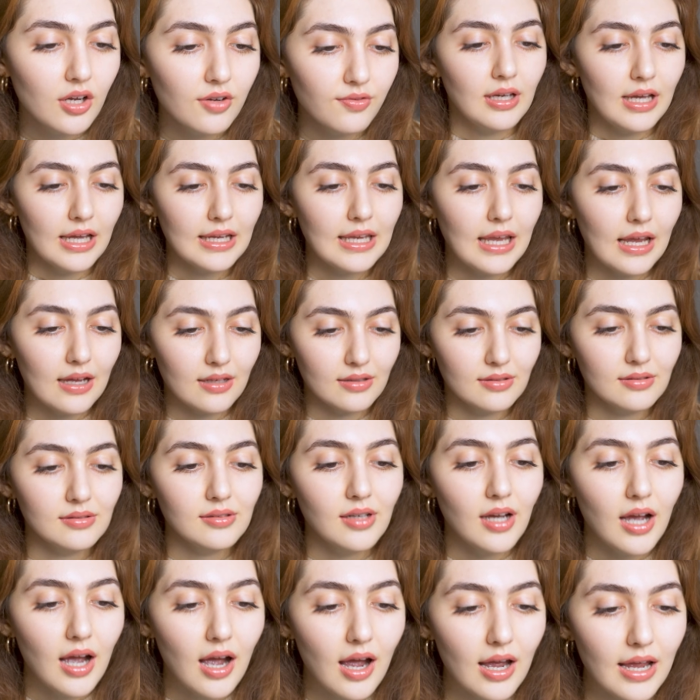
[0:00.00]
Again,
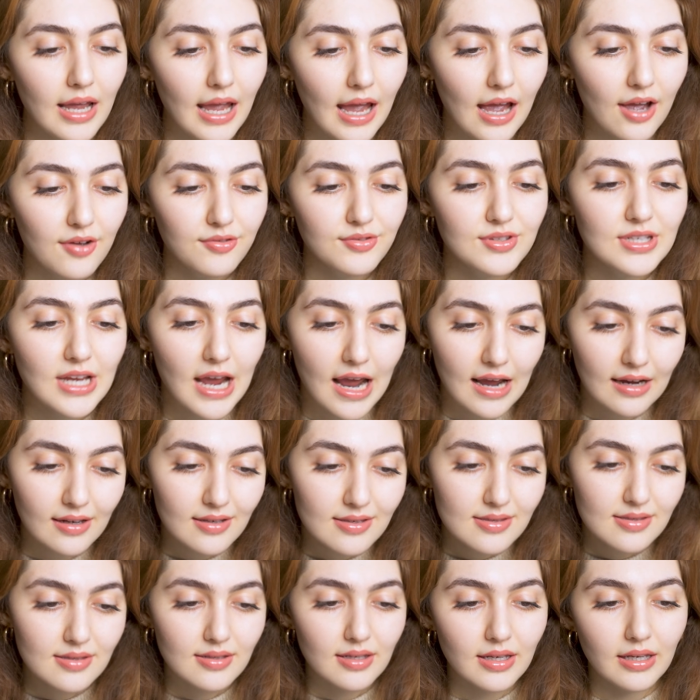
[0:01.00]
I have
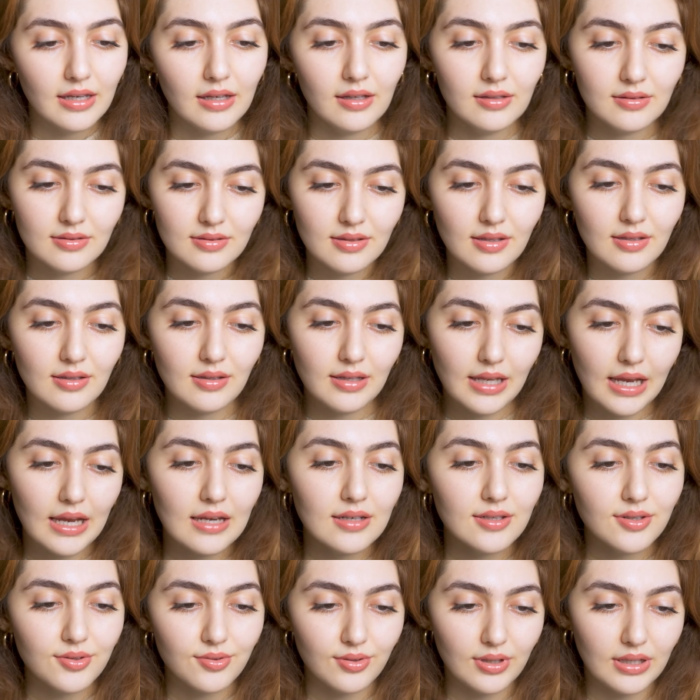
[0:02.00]
tags and
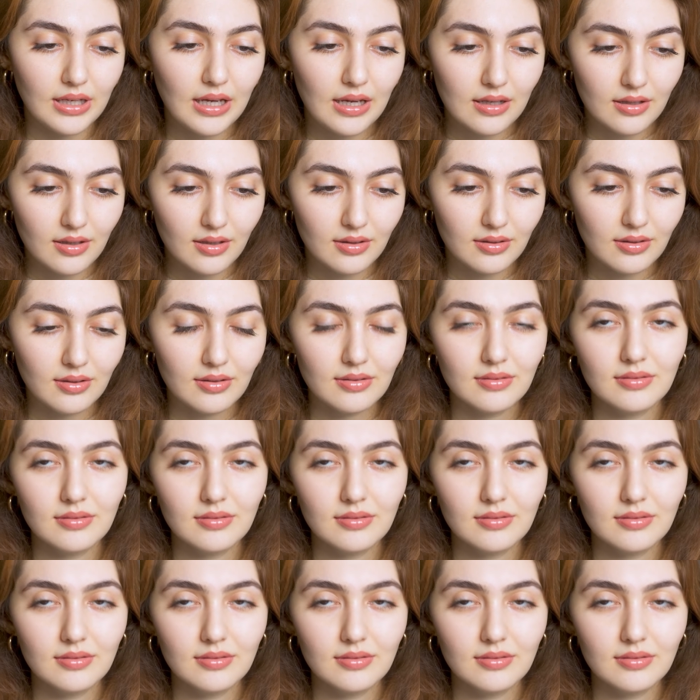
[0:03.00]
date created.